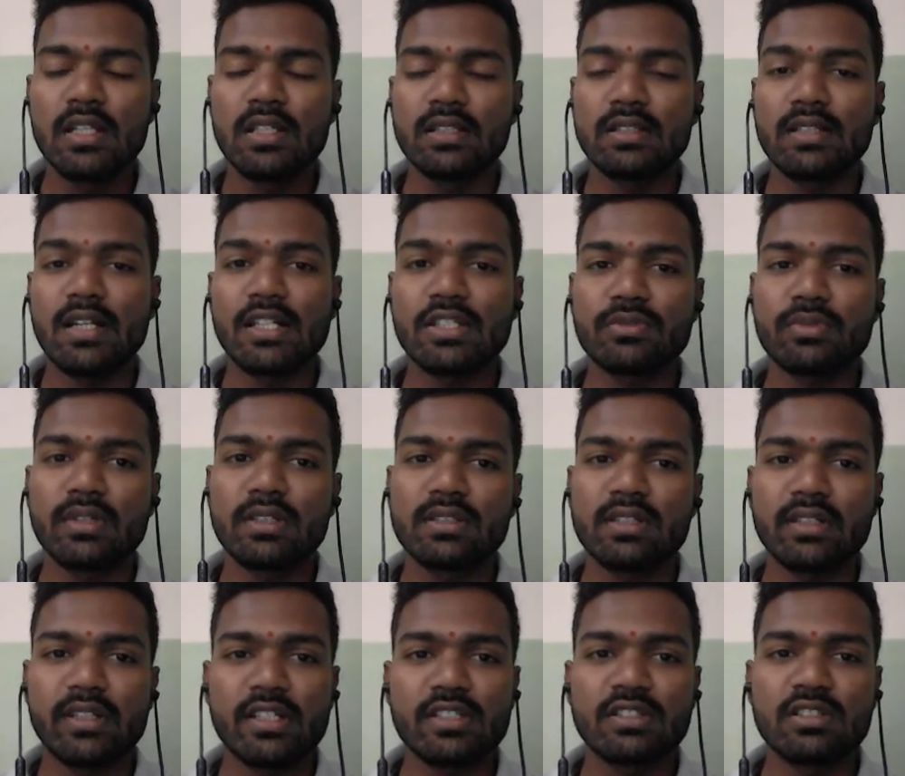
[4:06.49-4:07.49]
That's where the
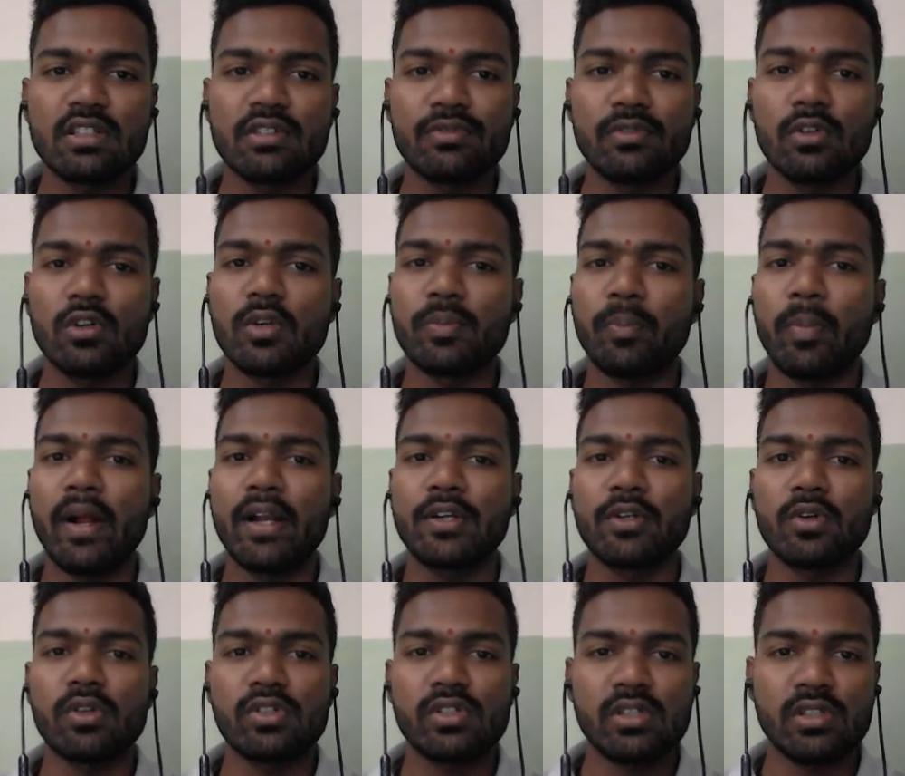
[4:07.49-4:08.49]
TensorFlow or
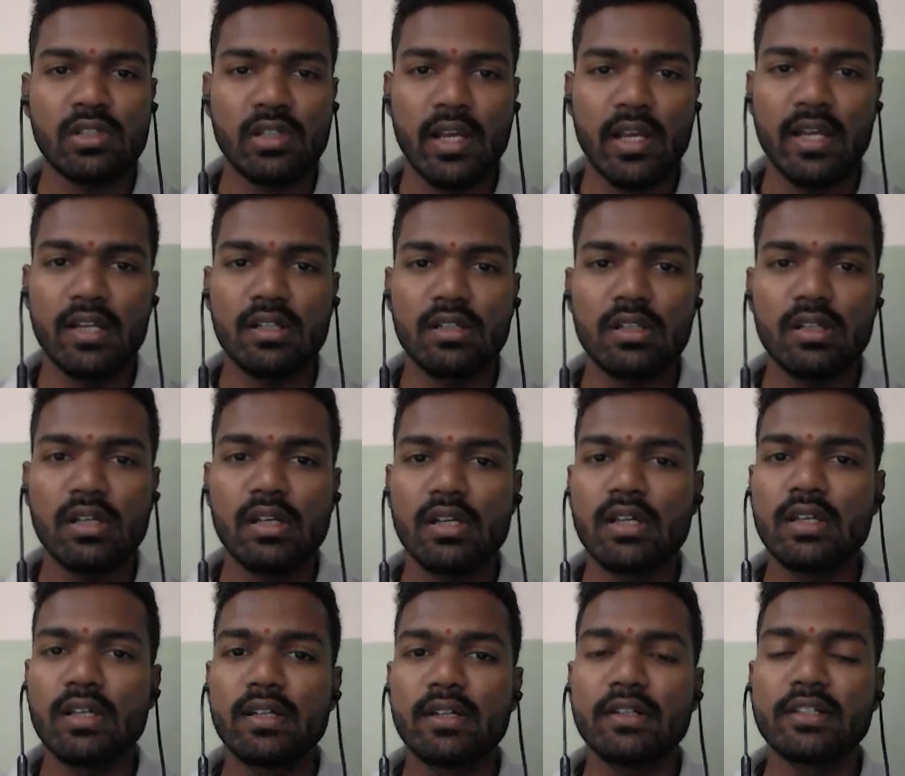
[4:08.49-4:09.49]
PyTorch shine.
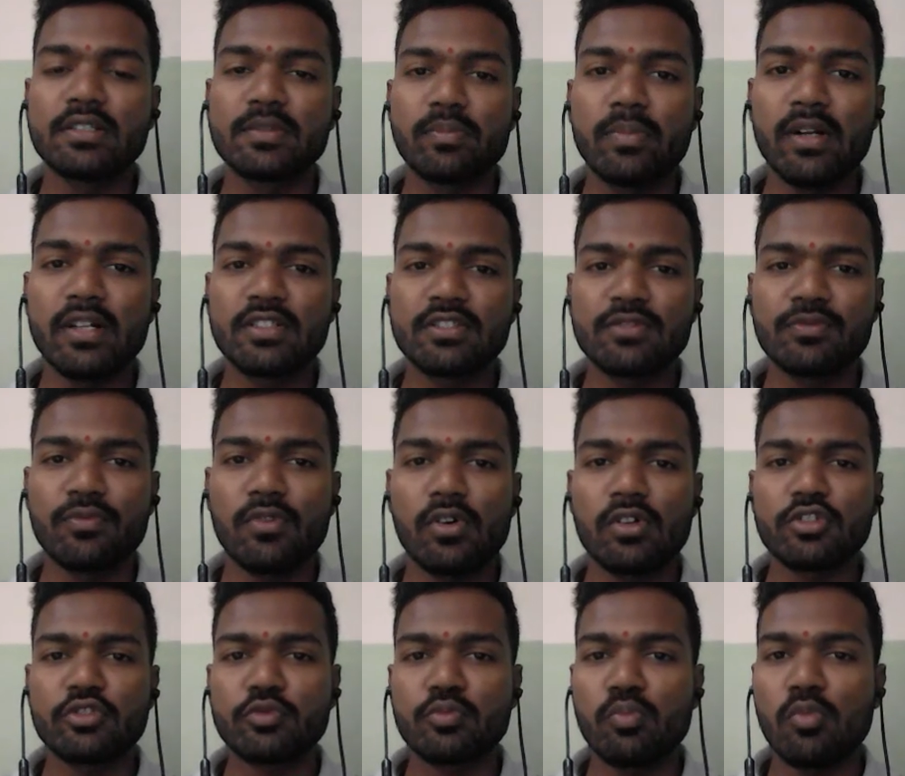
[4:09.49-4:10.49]
It's best for
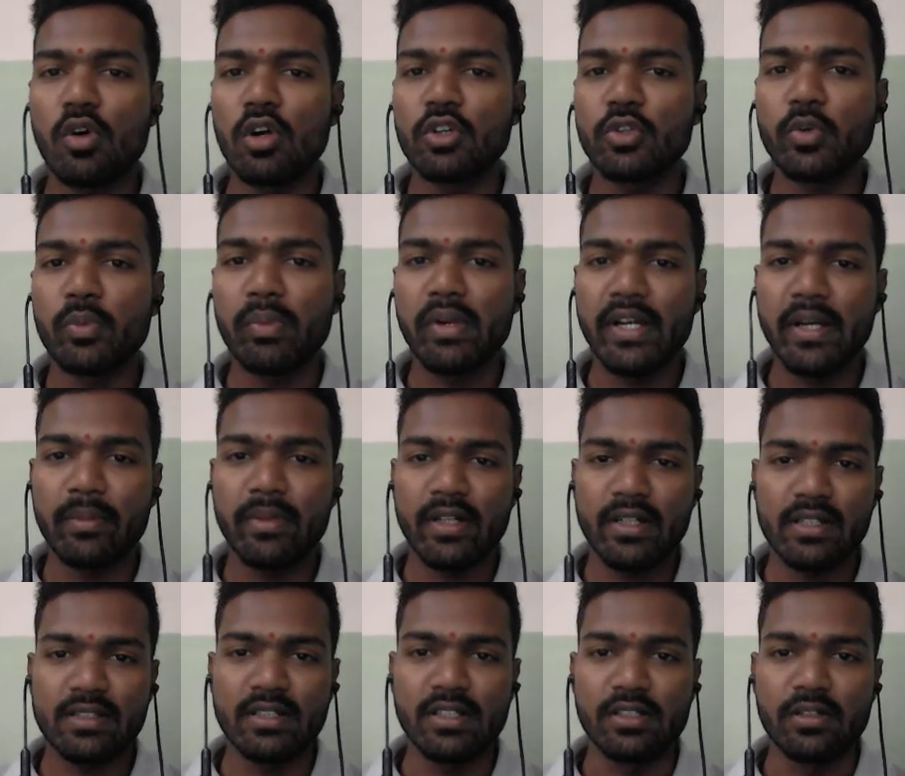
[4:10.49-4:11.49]
small to medium
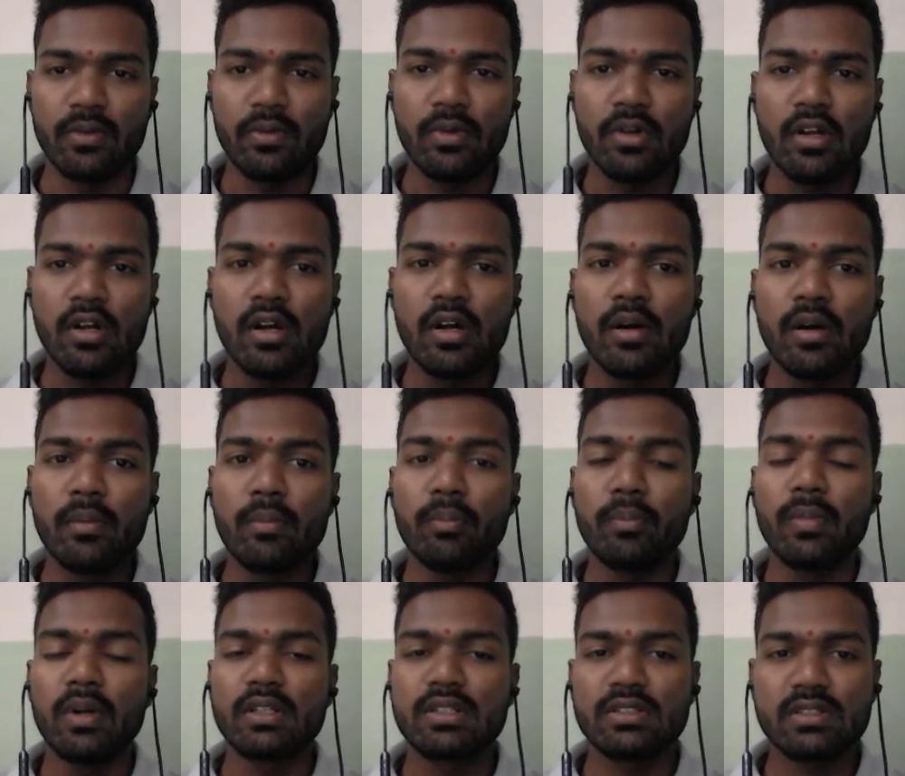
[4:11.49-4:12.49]
dataset,
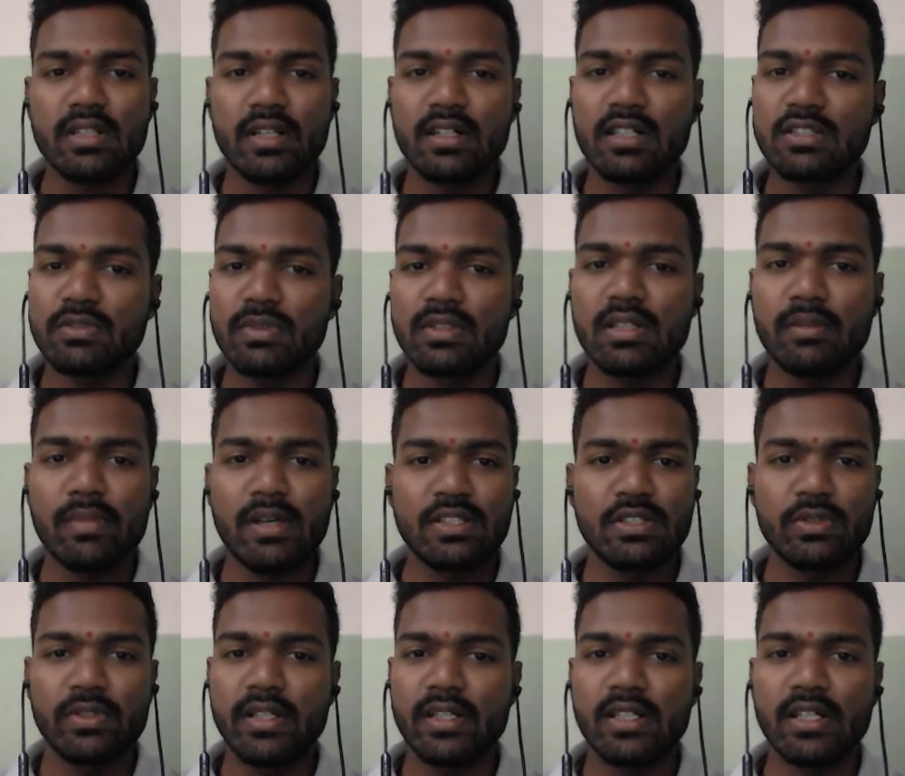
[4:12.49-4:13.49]
but struggles with the
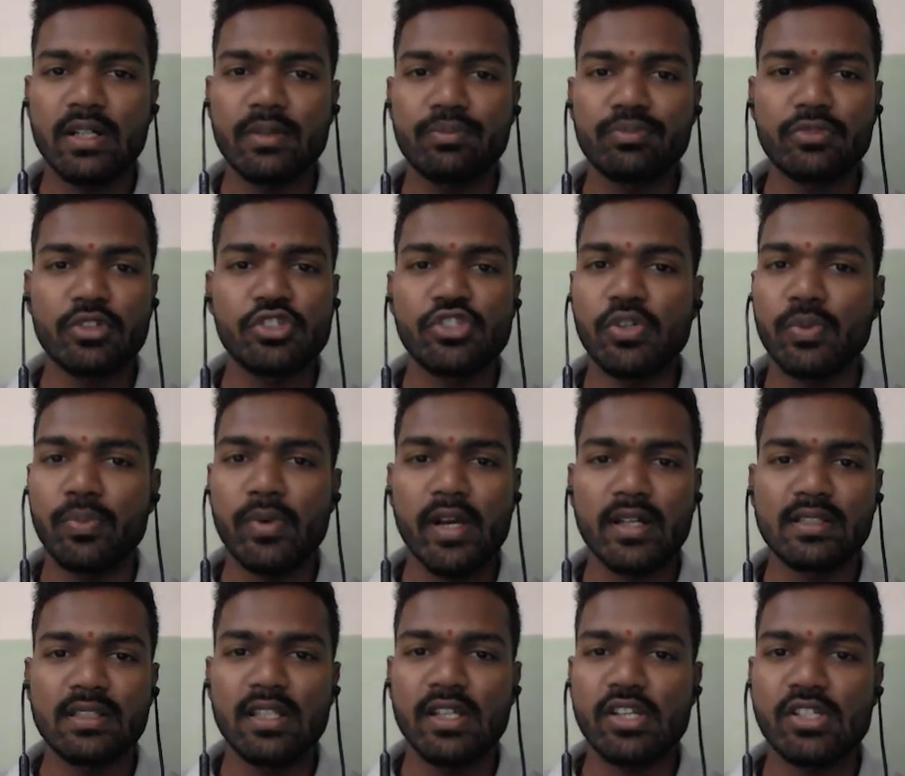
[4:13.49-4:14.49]
massive data. GPU
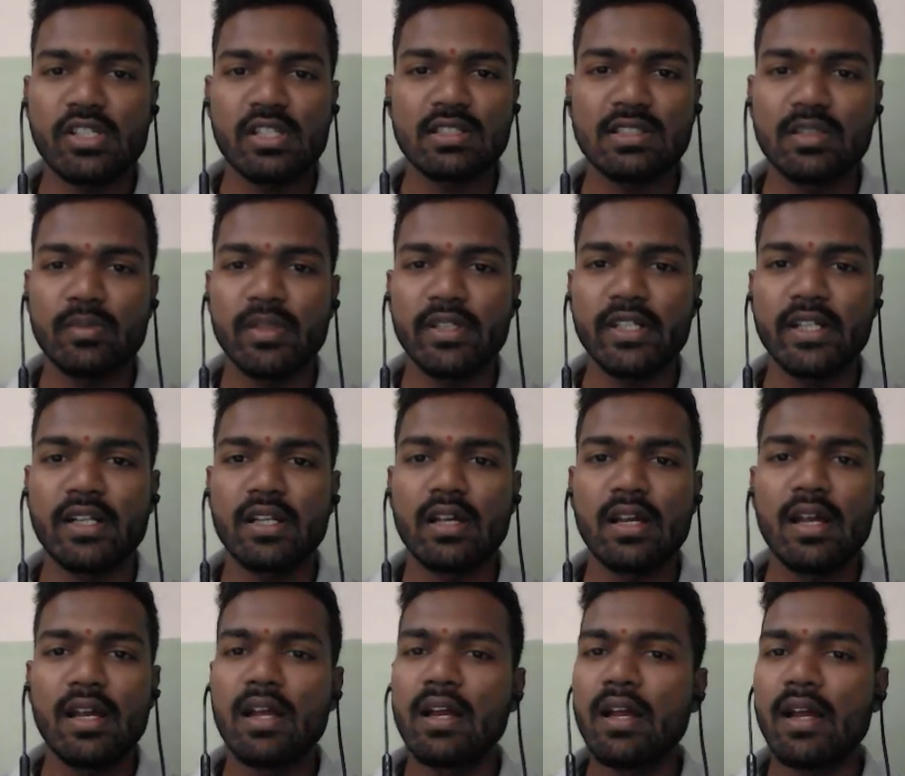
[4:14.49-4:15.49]
acceleration is limited,
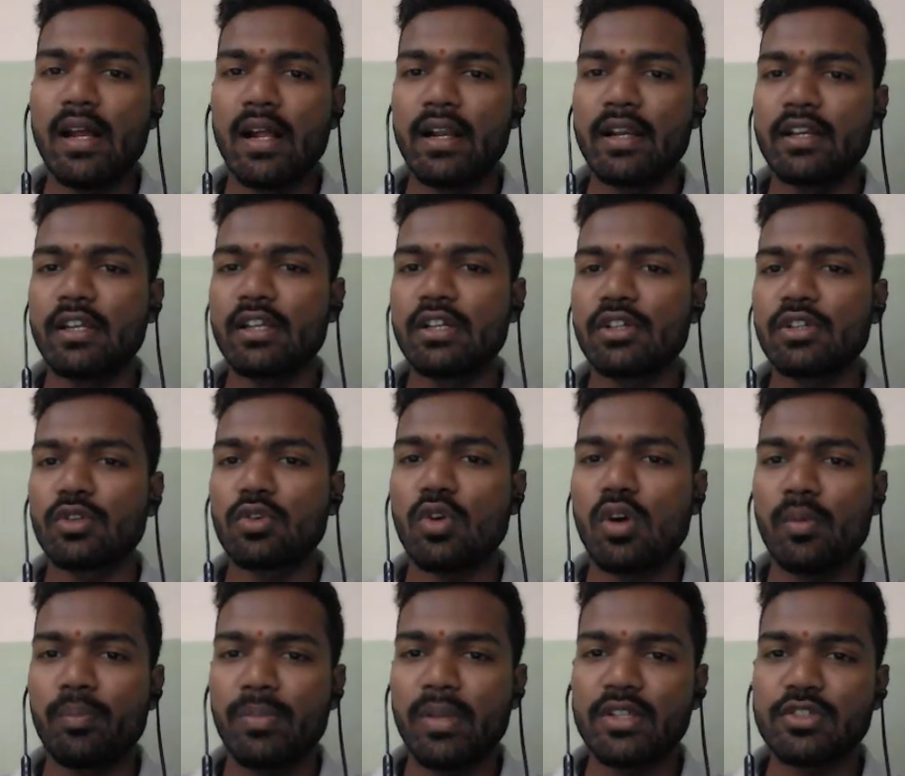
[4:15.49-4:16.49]
and in
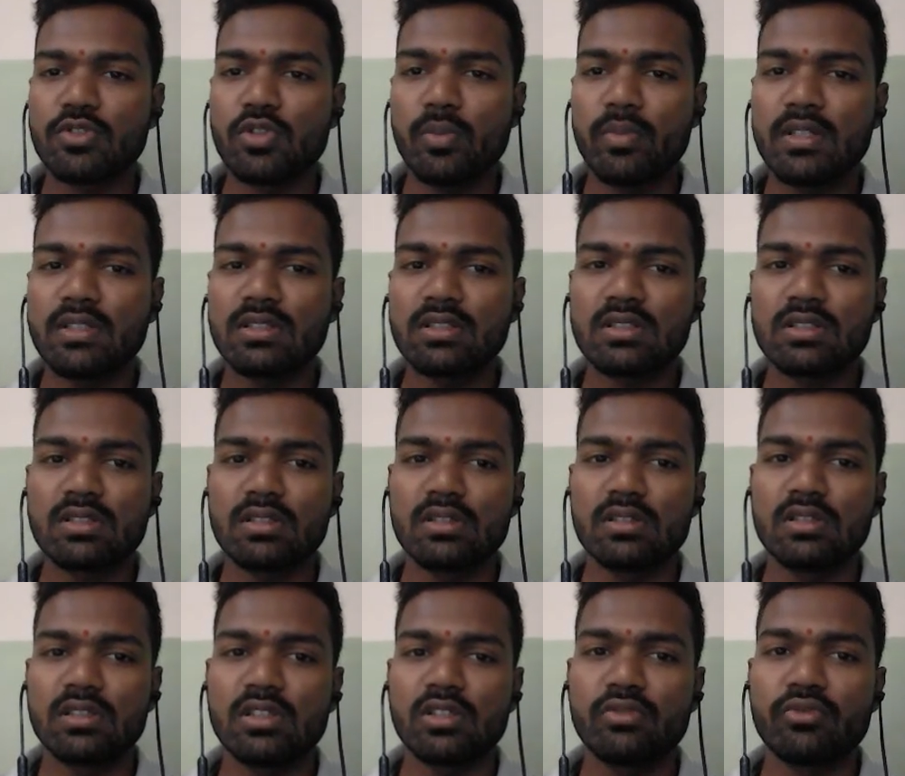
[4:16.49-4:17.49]
complex domains,
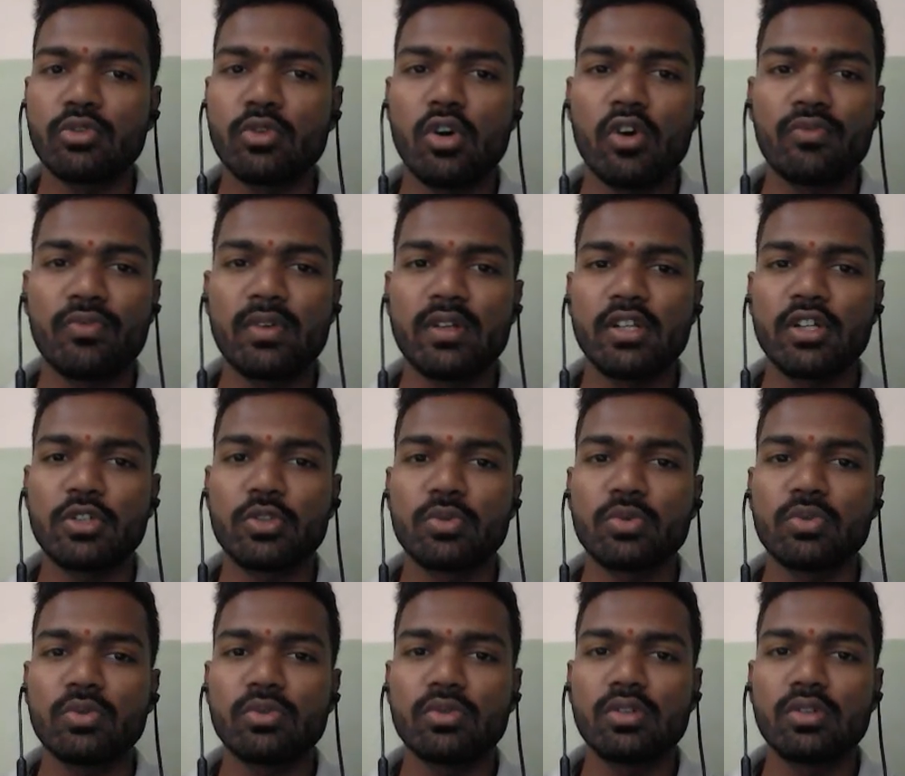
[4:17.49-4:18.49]
you often need to